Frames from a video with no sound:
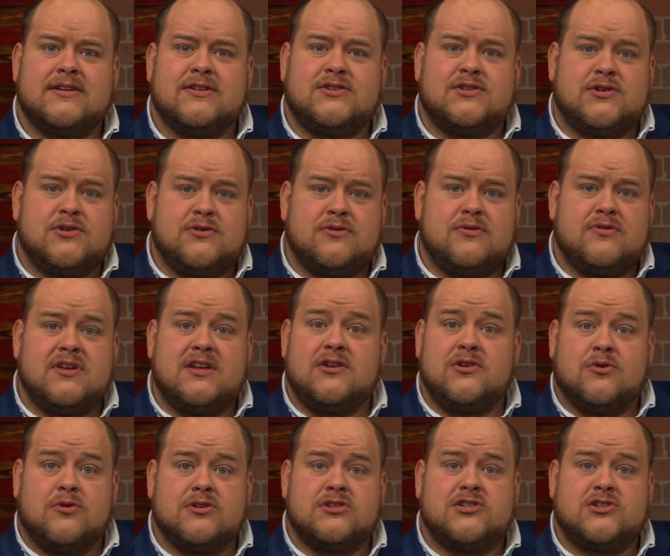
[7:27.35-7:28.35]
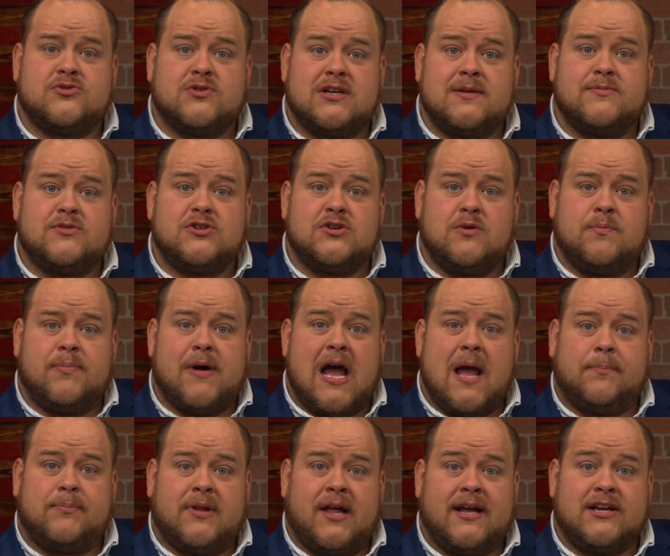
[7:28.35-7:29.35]
to the Nord Stream 2
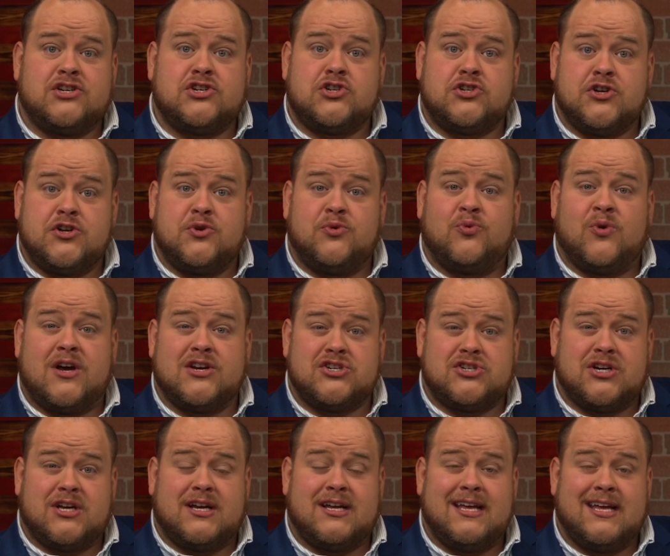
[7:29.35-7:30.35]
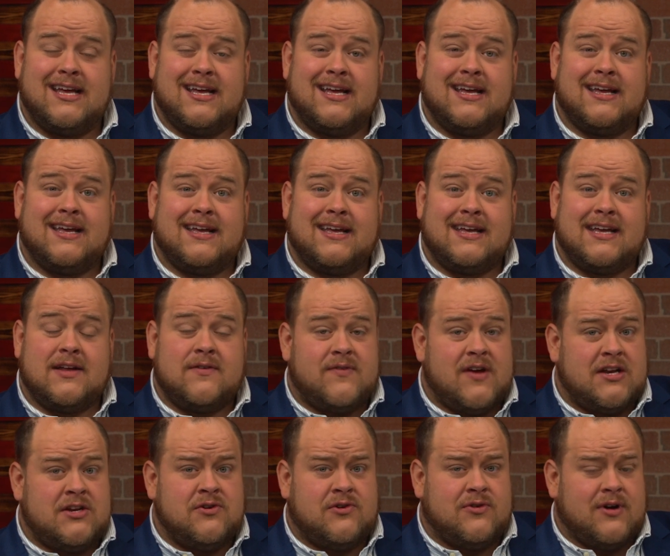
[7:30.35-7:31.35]
pipeline should Russia
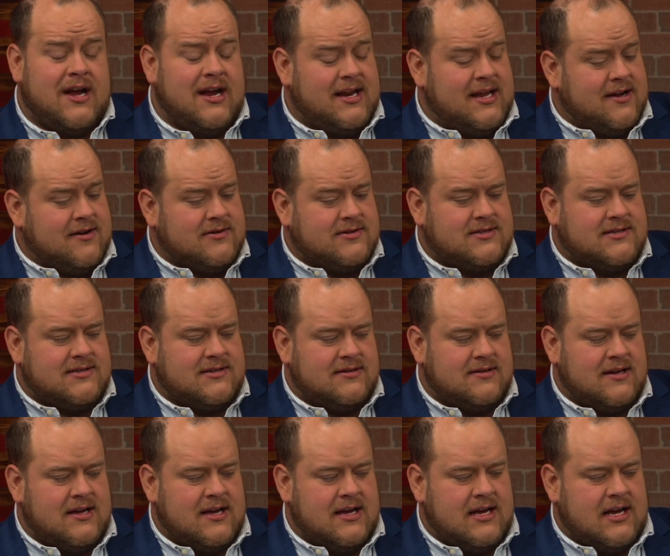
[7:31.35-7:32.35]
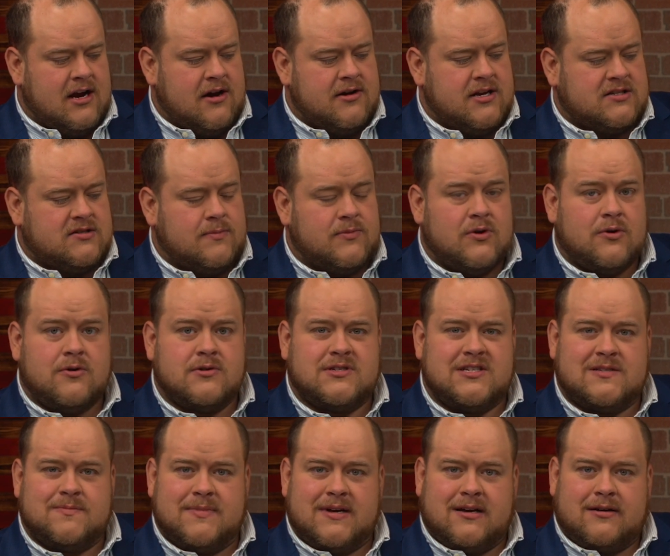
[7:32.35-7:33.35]
invade Ukraine. Here it is from the
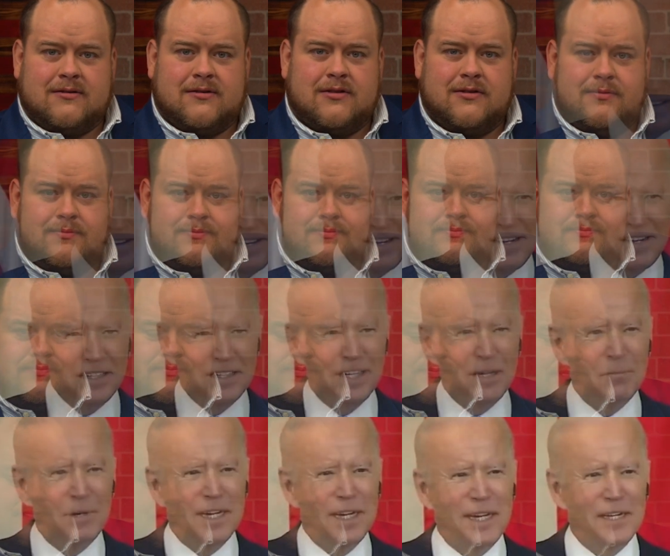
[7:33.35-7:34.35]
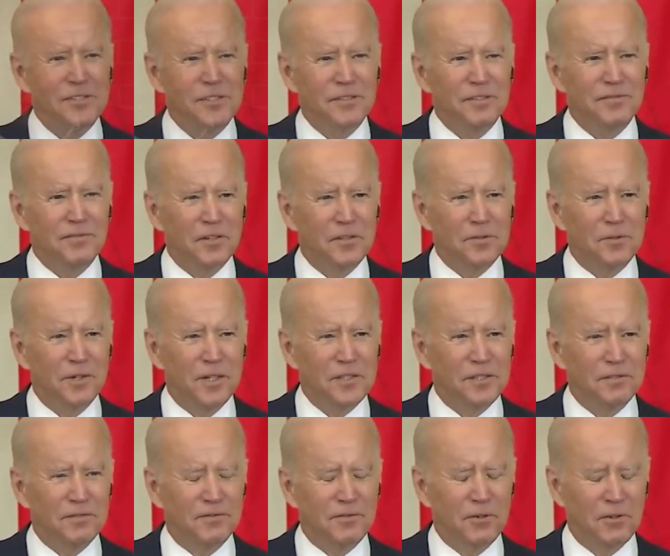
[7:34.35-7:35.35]
horse's mouth. Let me answer the first
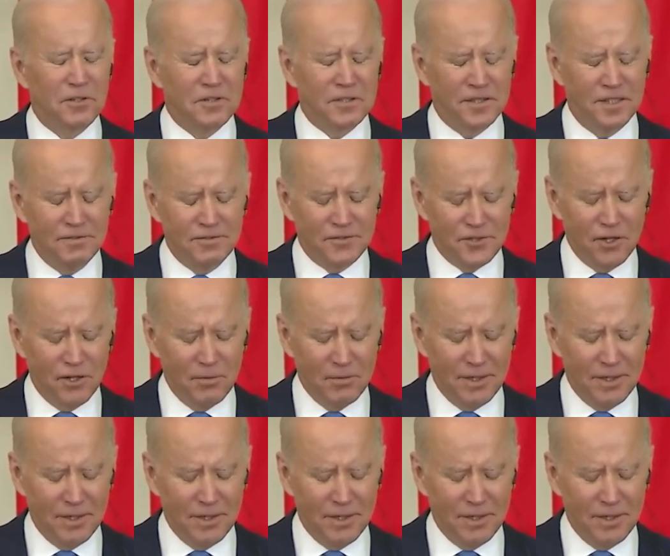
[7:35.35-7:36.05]
question first. If